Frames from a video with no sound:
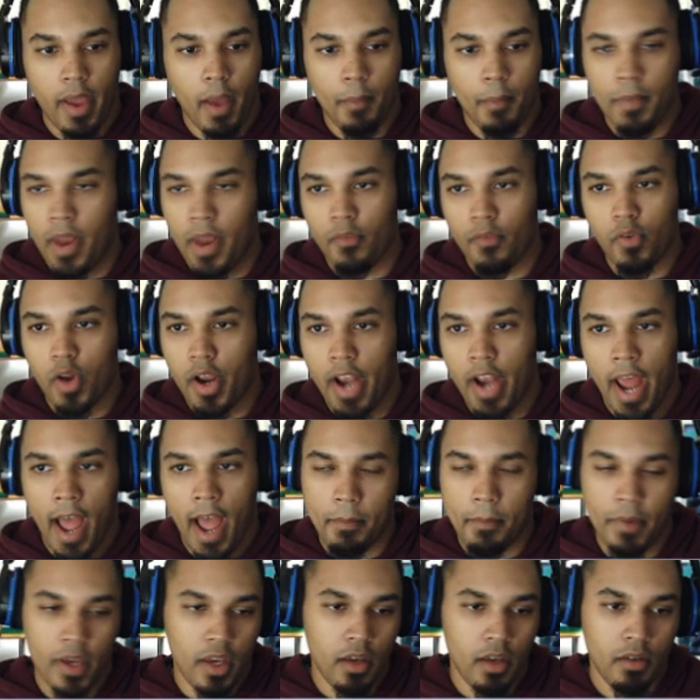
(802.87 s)
never
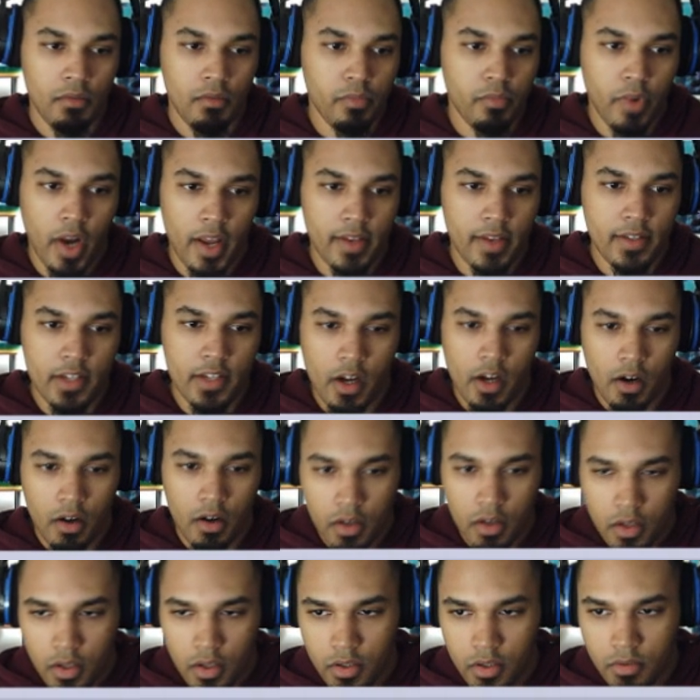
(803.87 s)
unhappy when I see her.
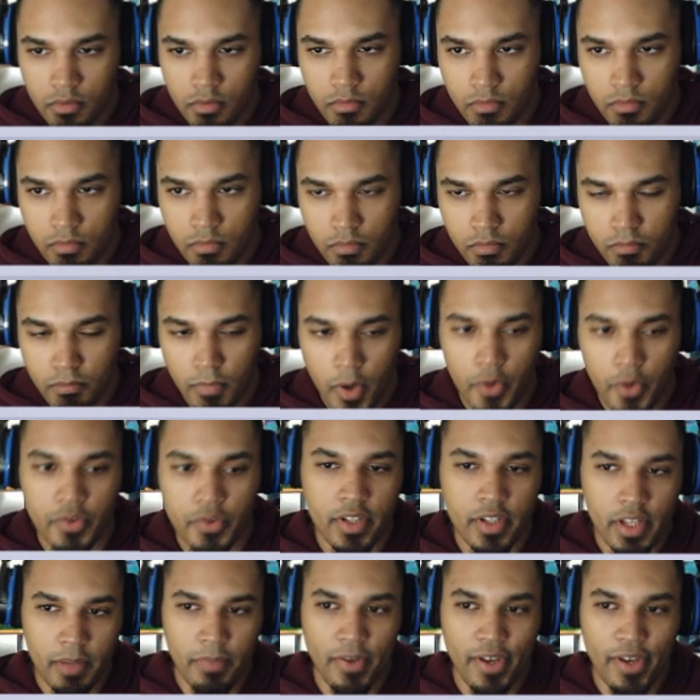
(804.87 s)

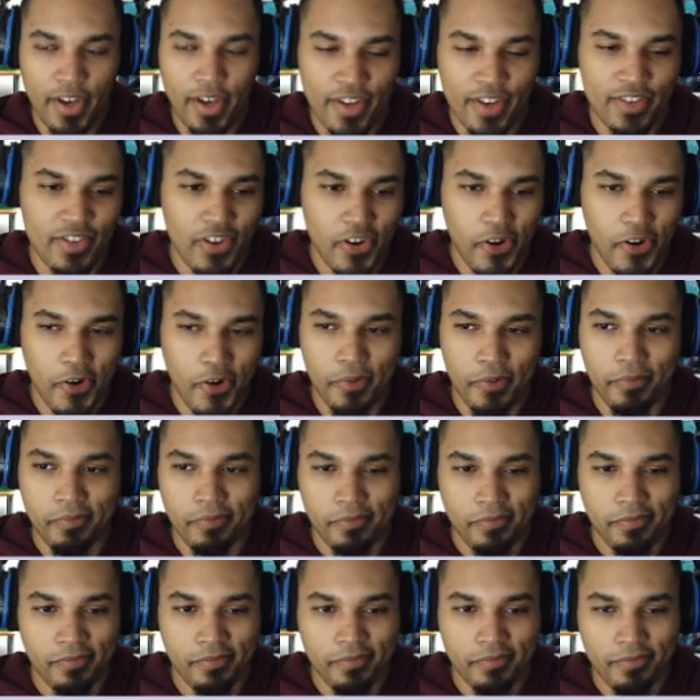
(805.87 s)
Mostly because,
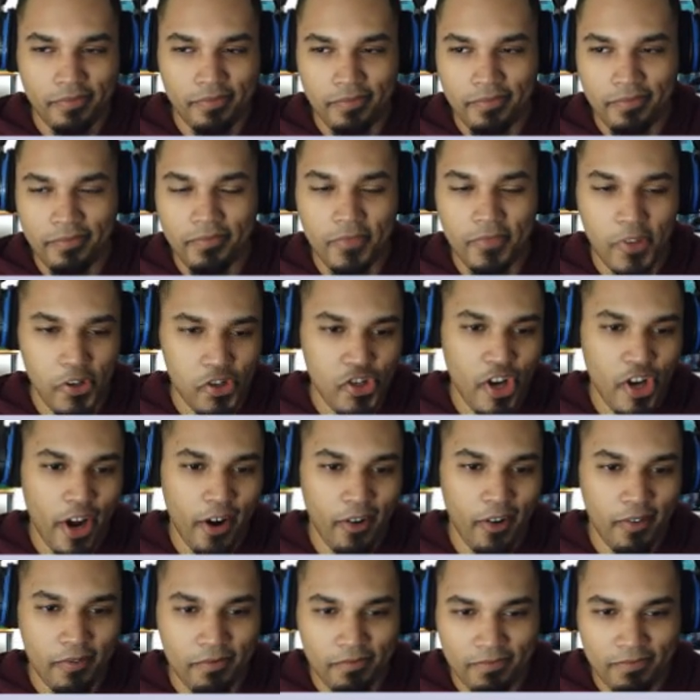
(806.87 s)
the
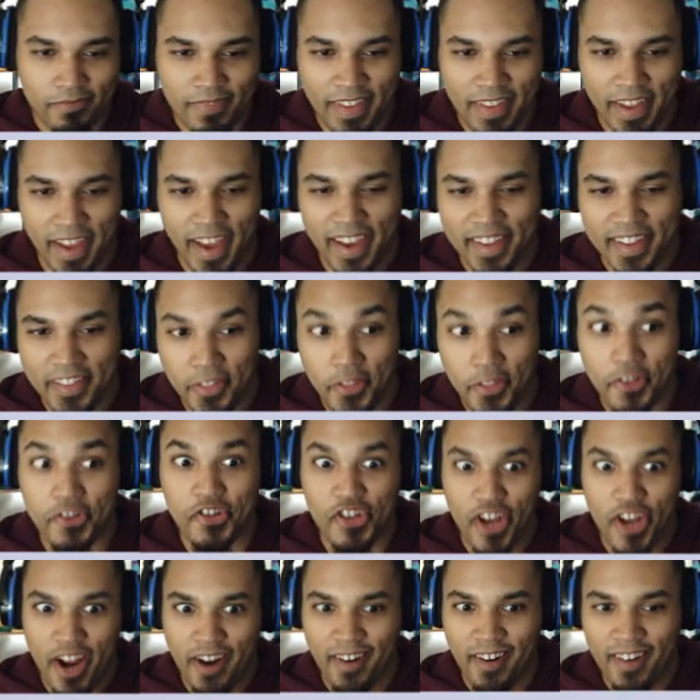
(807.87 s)
chair. The
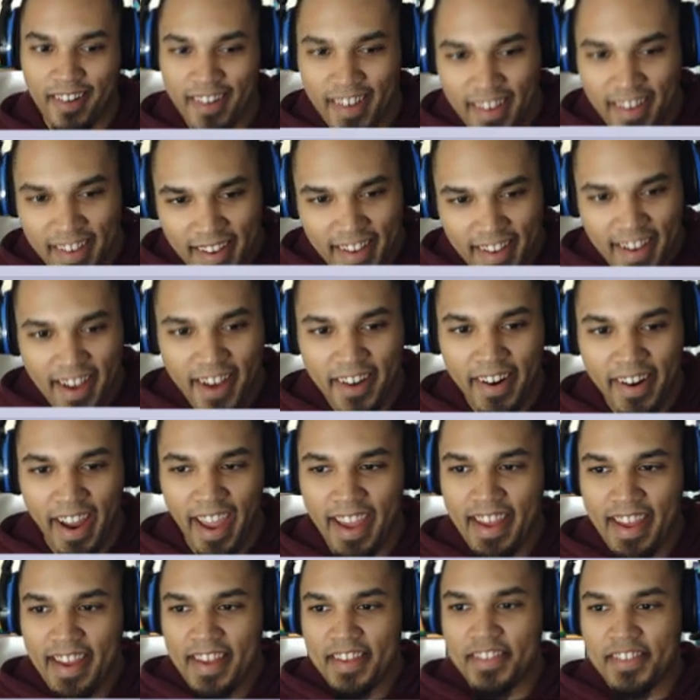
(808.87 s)
chair.
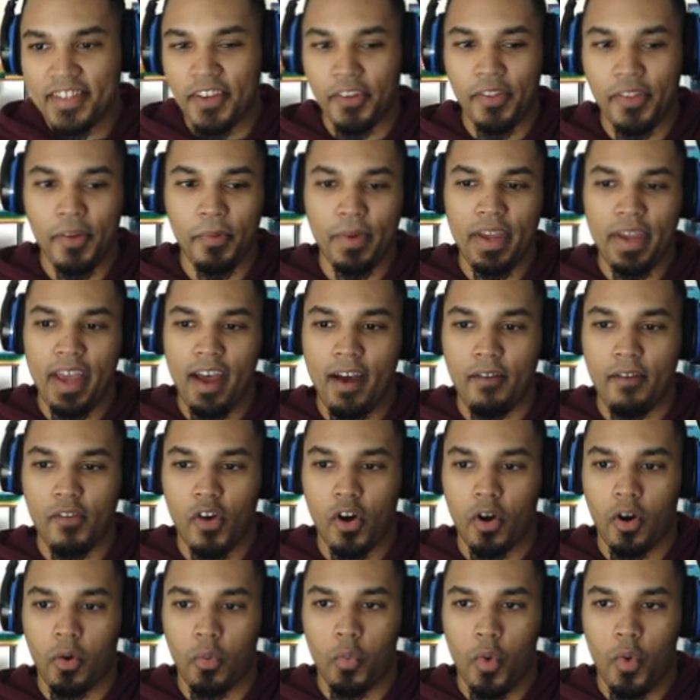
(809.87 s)
Okay, so then we have
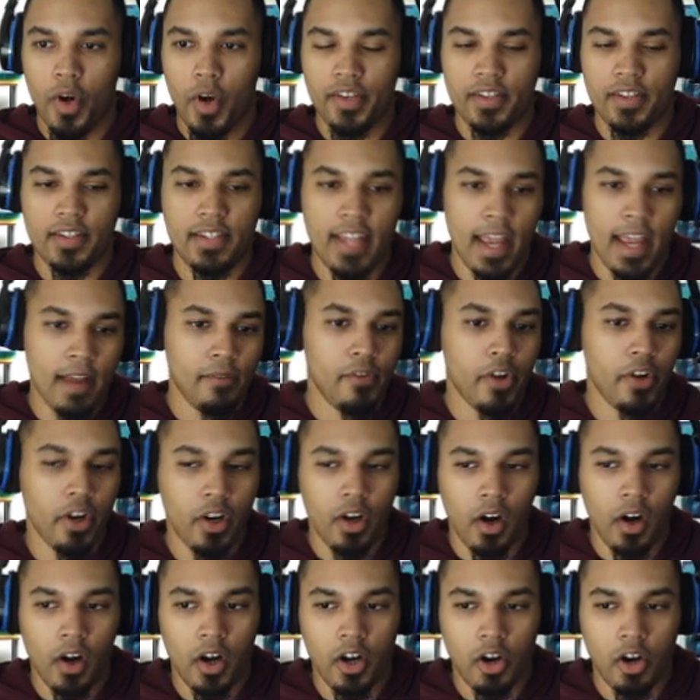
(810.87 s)
our 1 savior
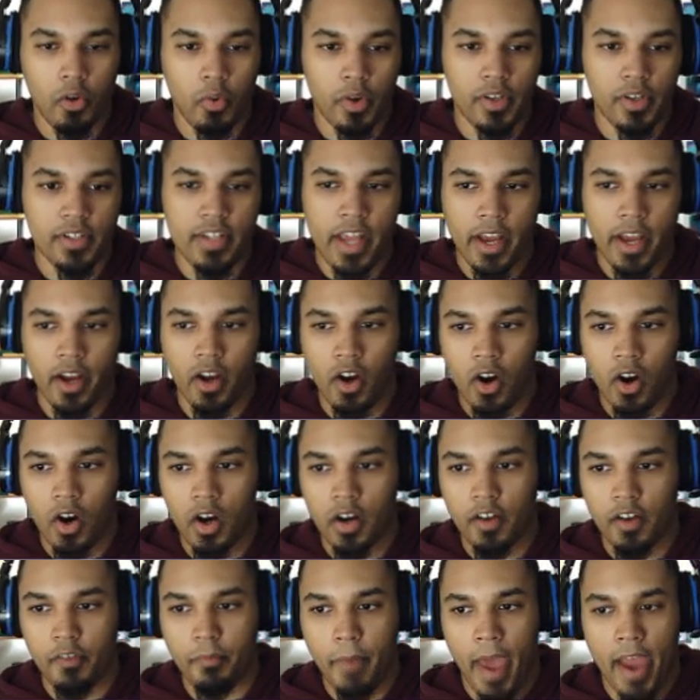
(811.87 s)
card, our 1 tech card
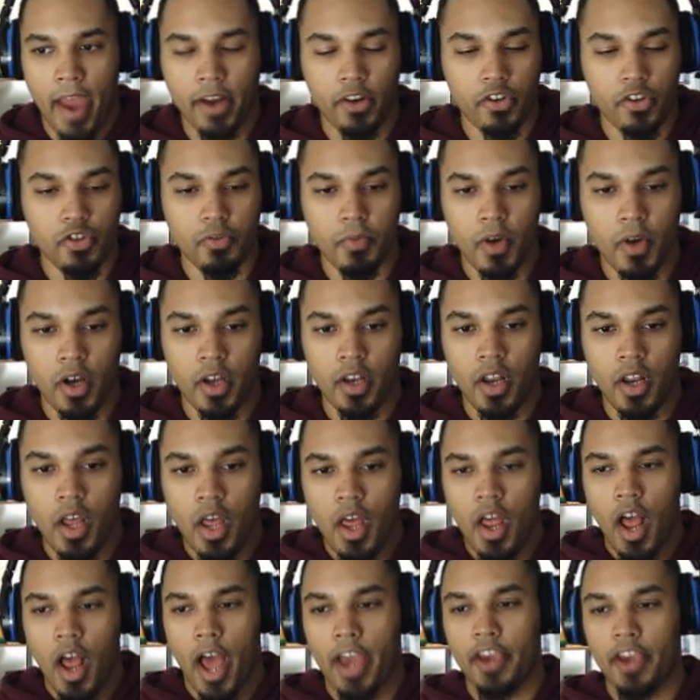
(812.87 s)
of Magnadramon.
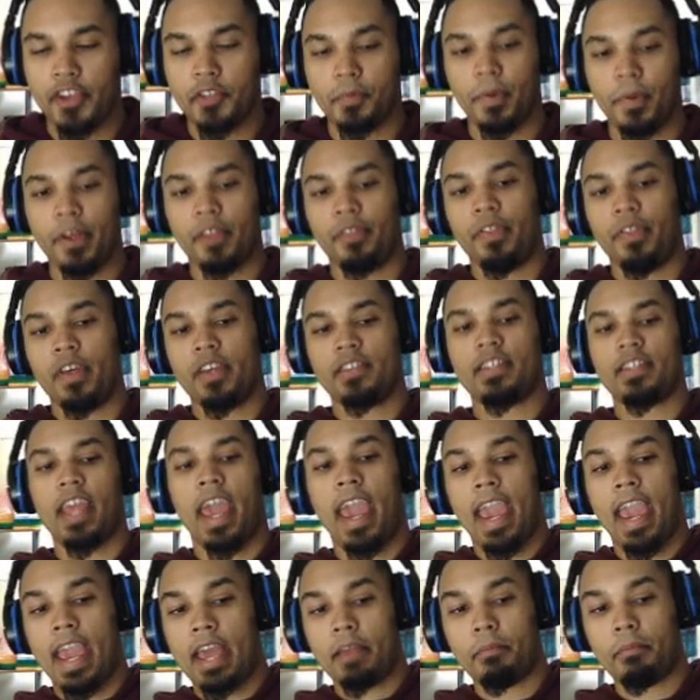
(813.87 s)
I used to play this
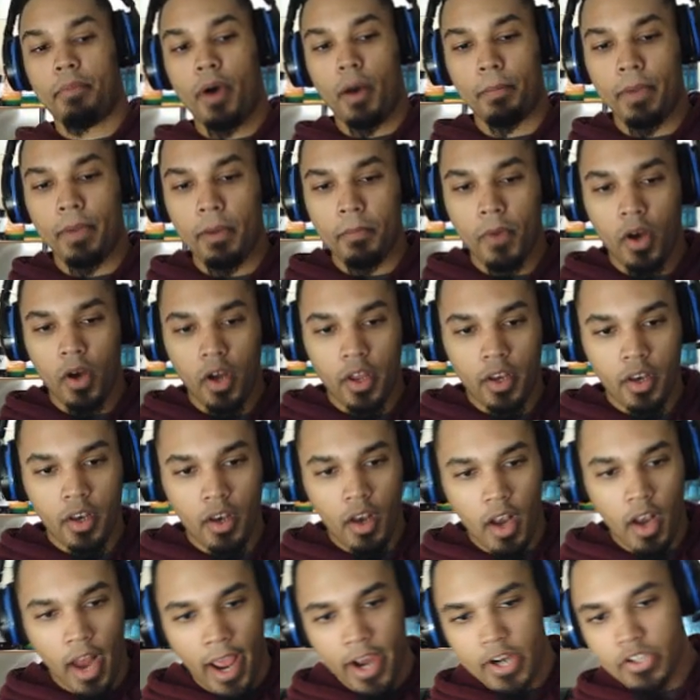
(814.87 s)
and
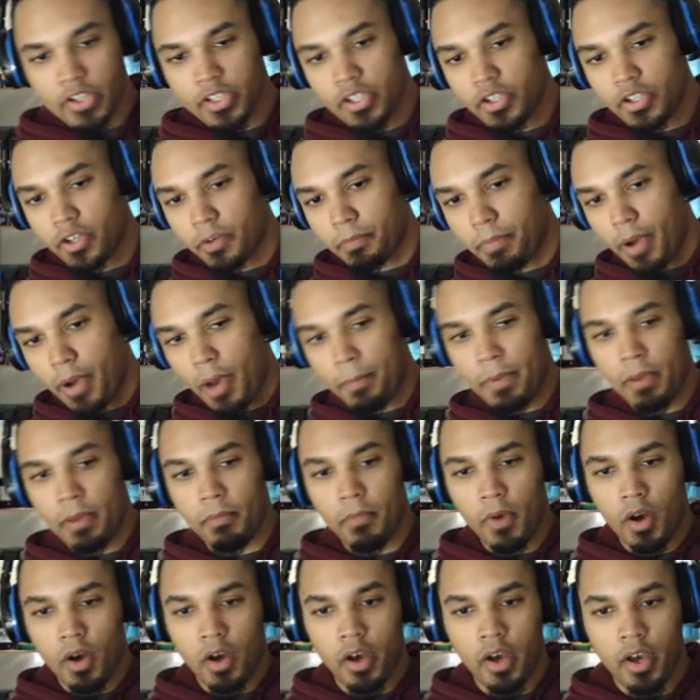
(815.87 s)
Puppetmon. I actually took
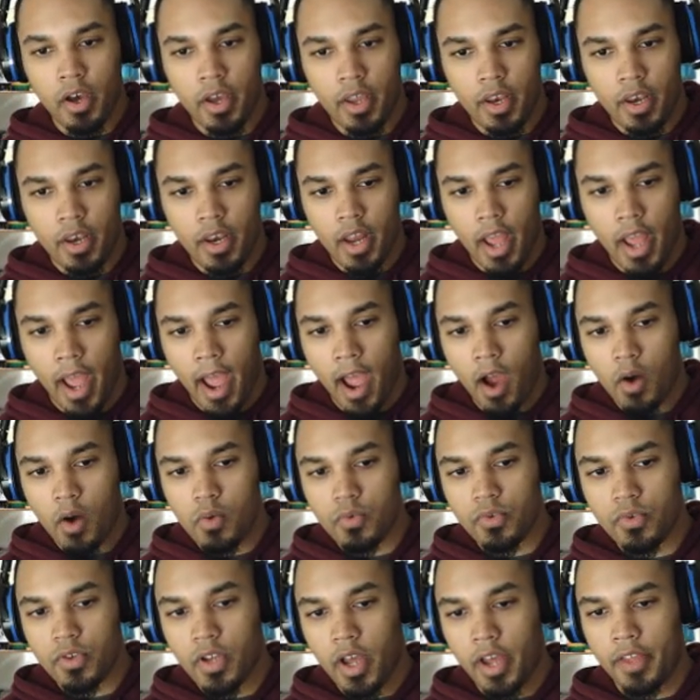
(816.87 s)
Puppetmon
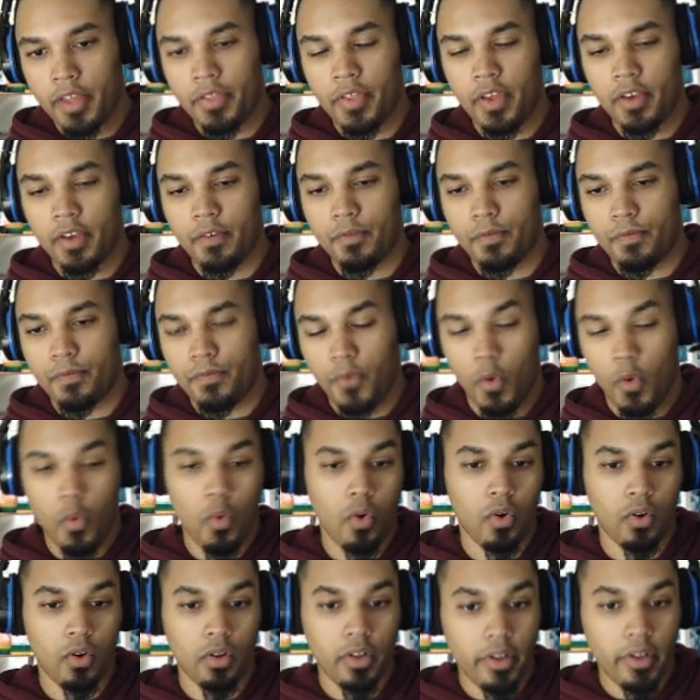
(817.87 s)
out, I think,
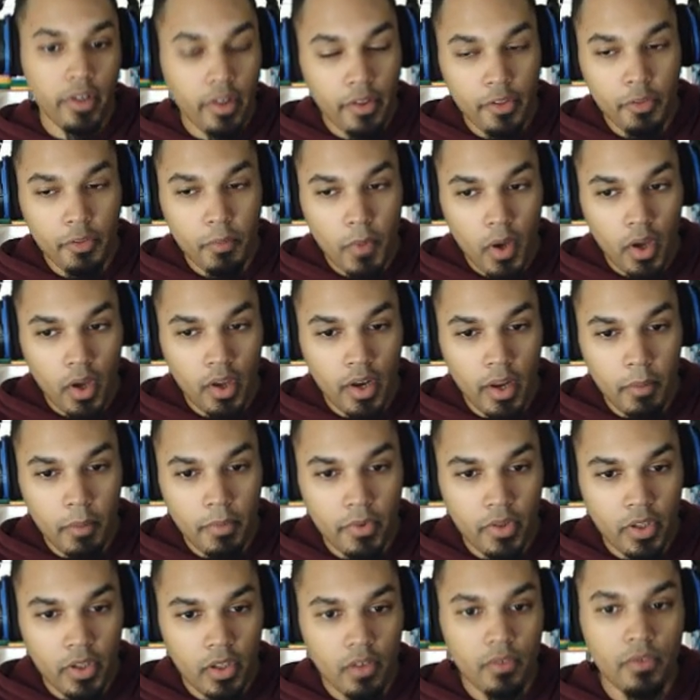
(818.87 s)
for Lilithmon, I
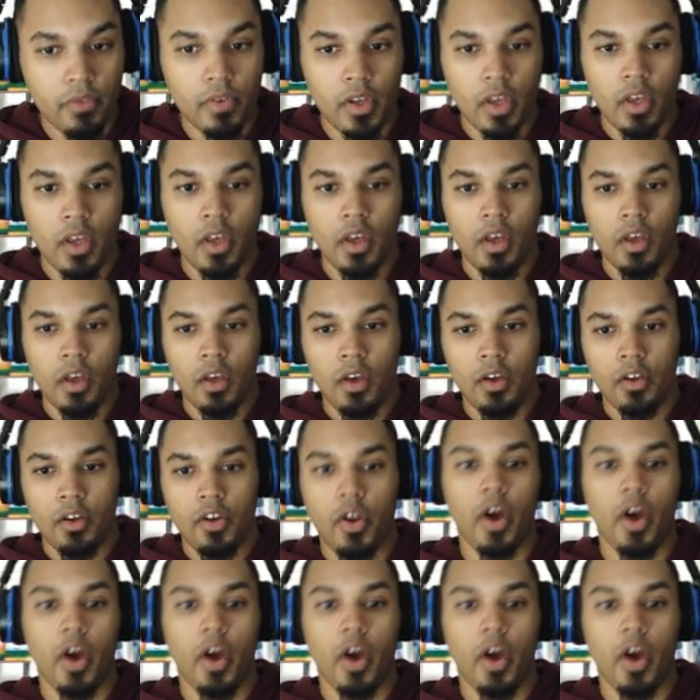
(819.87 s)
believe. No,